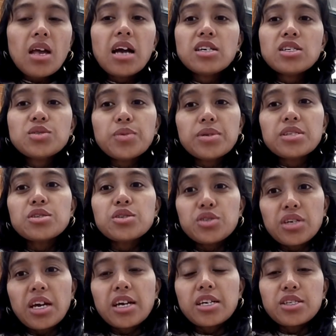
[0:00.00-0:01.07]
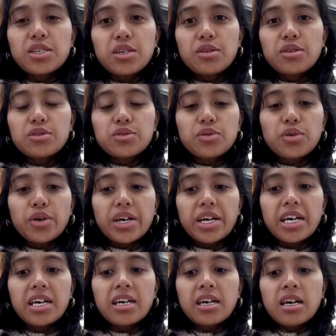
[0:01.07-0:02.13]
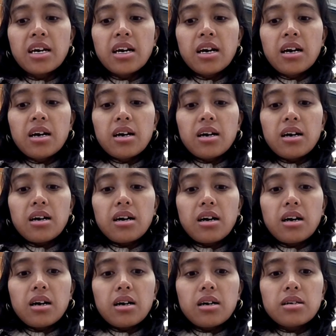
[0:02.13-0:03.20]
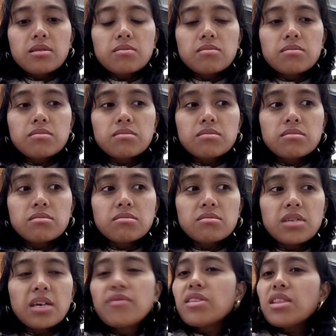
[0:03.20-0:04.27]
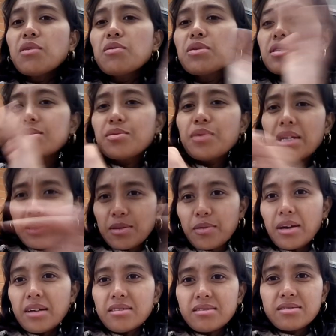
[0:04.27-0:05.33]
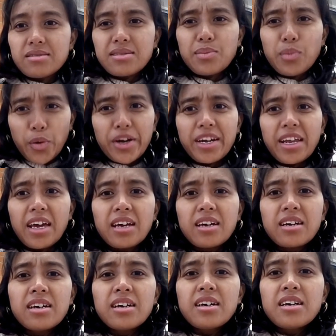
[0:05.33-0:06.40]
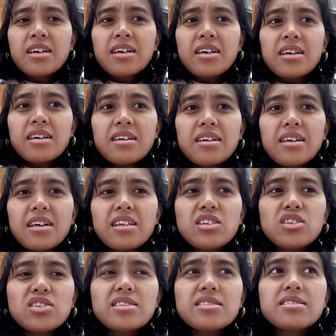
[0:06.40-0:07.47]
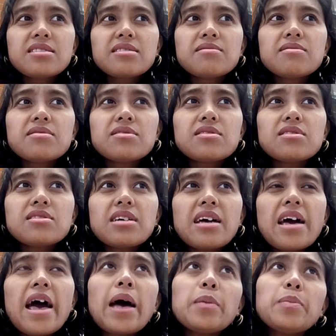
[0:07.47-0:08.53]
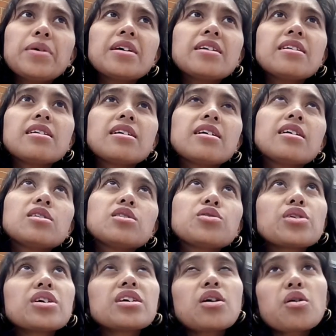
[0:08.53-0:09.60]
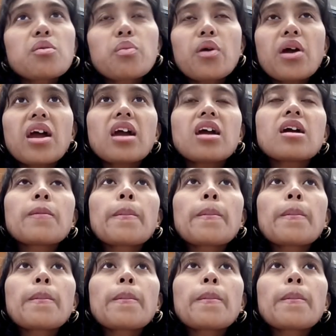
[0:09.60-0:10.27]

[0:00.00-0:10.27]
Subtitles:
I just wanted to share to you the story. Um, Everything went well in the morning, and just happened during our break.